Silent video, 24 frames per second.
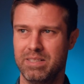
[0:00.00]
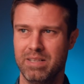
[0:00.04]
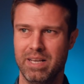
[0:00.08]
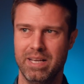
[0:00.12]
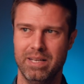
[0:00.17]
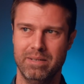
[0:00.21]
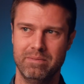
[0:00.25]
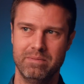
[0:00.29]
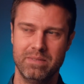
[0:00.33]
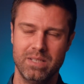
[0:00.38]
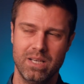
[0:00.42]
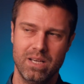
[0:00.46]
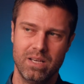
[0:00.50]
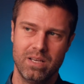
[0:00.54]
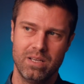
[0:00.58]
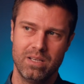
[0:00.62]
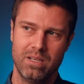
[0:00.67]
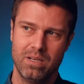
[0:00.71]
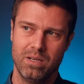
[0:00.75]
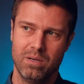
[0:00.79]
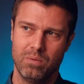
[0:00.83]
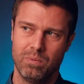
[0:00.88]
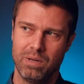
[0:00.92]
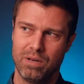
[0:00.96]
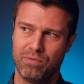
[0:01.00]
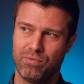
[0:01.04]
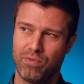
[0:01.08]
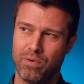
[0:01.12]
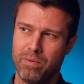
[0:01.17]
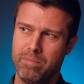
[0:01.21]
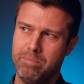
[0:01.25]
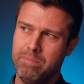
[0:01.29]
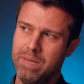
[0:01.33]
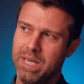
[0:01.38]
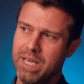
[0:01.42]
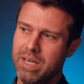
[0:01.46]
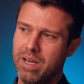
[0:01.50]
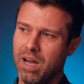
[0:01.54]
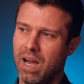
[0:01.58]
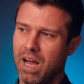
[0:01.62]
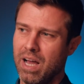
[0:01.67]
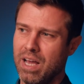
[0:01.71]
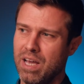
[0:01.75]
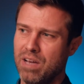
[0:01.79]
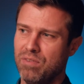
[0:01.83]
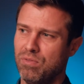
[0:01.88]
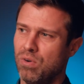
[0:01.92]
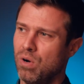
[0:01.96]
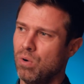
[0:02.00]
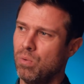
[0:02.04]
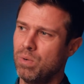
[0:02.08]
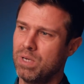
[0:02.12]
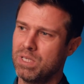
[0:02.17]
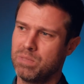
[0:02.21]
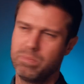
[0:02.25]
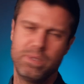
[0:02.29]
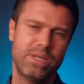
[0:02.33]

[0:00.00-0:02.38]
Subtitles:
And well, for me, I have always